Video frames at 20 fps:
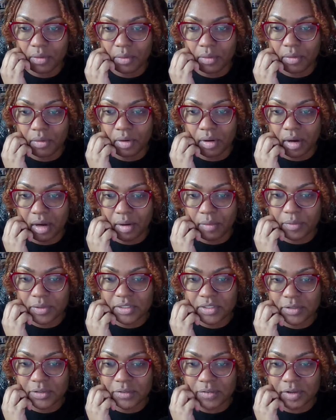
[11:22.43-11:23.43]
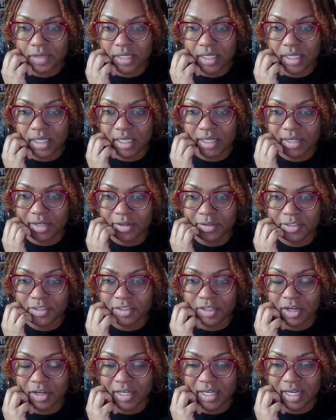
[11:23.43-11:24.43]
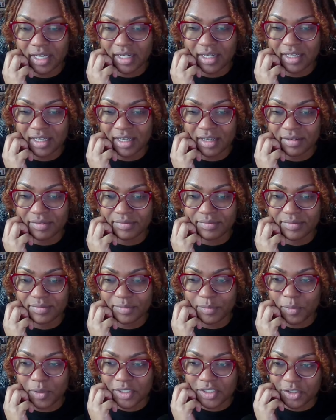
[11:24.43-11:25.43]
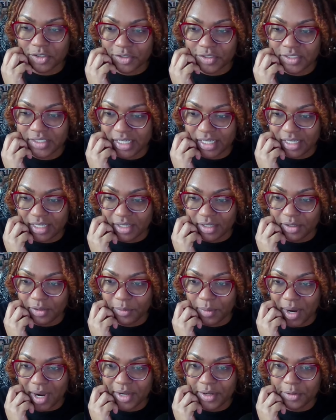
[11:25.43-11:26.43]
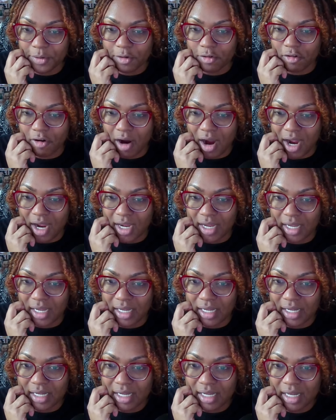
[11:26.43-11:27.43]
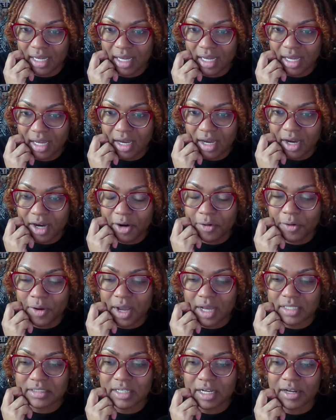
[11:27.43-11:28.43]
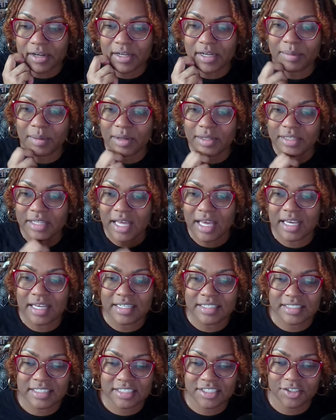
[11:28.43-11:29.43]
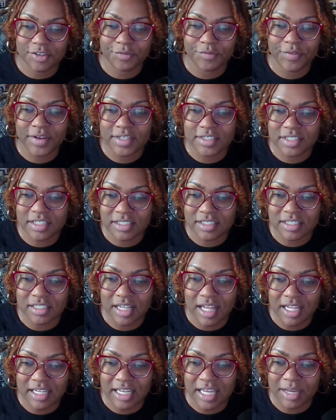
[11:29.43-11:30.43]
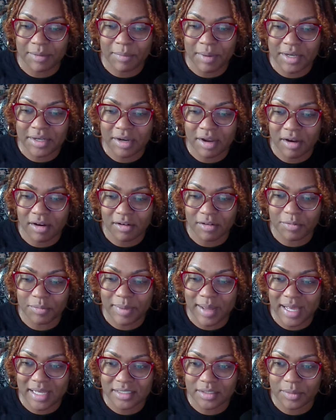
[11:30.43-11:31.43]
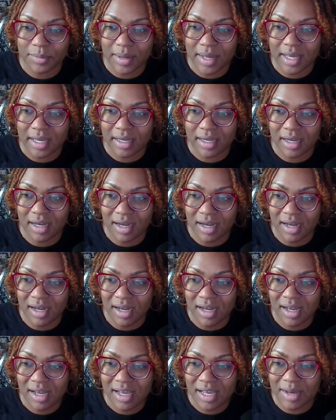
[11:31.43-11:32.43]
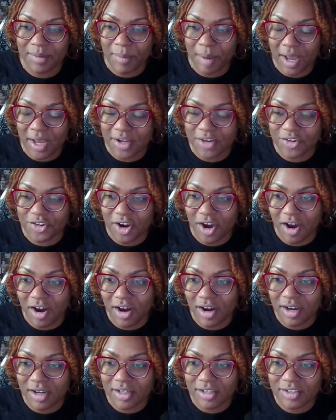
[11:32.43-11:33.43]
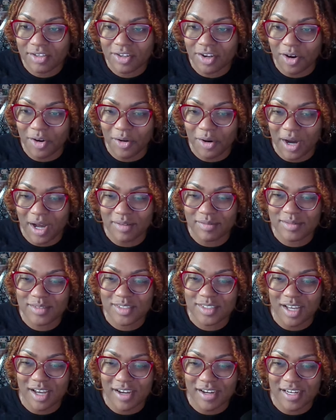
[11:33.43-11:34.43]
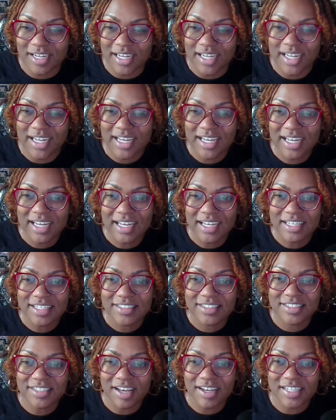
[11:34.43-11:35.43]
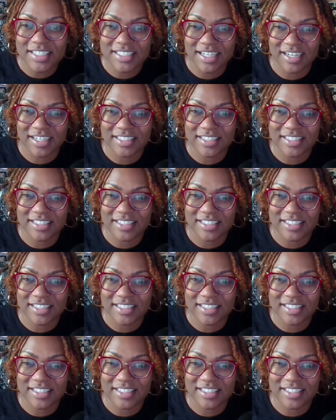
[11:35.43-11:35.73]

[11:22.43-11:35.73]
Huh, what's so funny? Oh, sorry. What's your deal? Why are you crying? Oh, gosh, sorry about that. It's just your face looks a lot like my dog who passed away. Huh? Am I a dog? No, I'm sorry. Sorry.